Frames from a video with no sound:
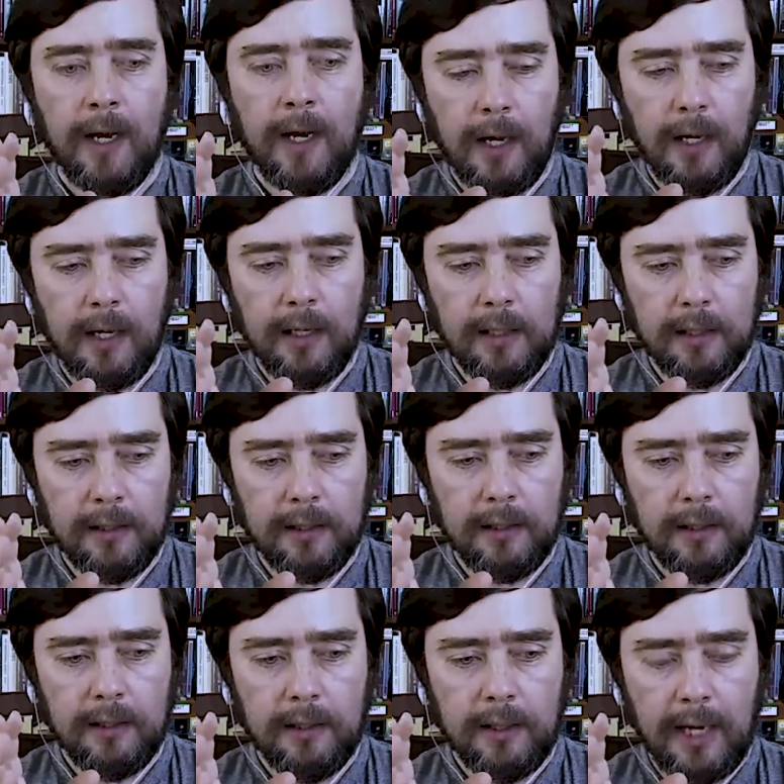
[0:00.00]
Uh,
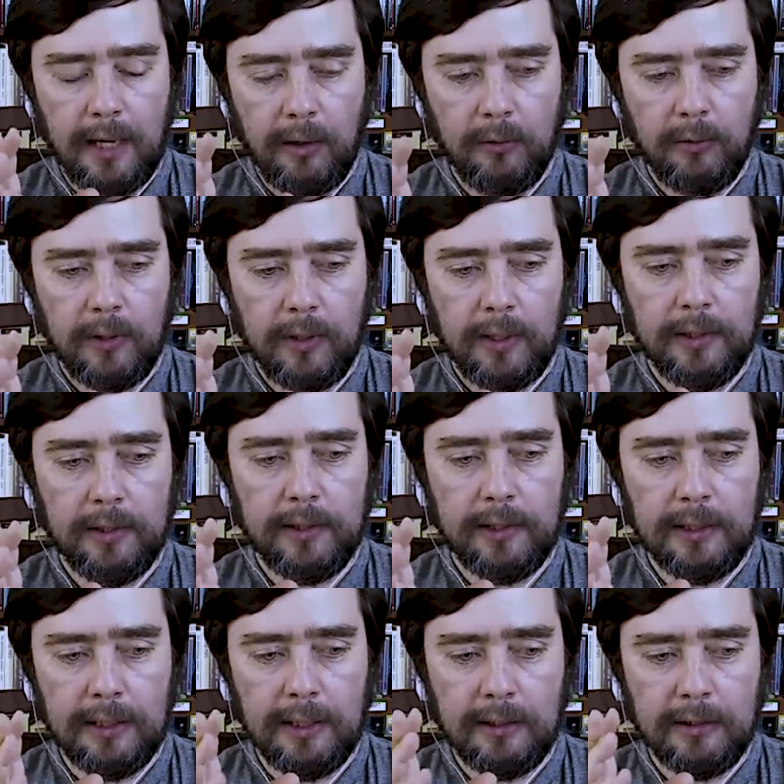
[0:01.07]
now, uh,
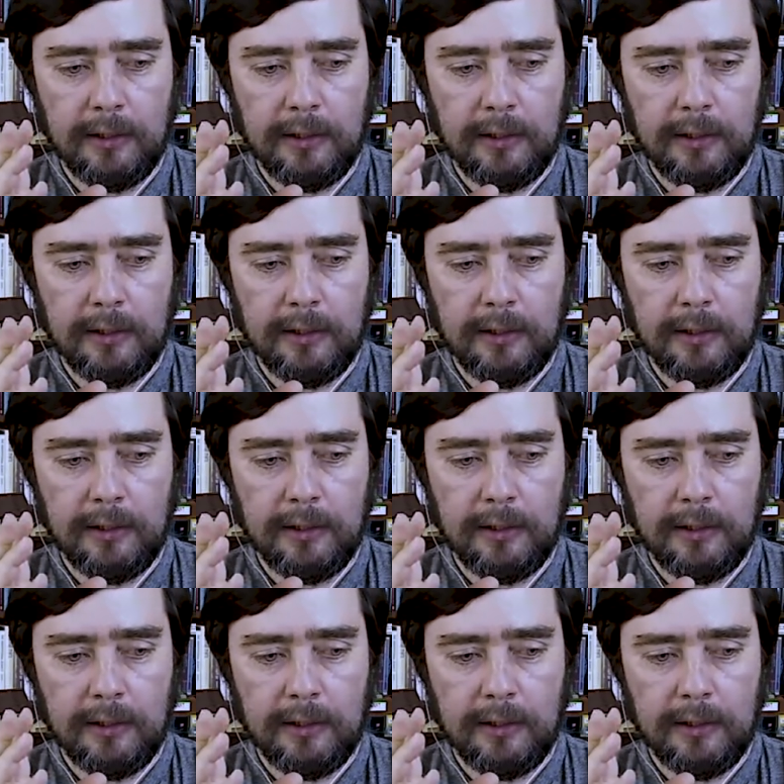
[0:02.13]
the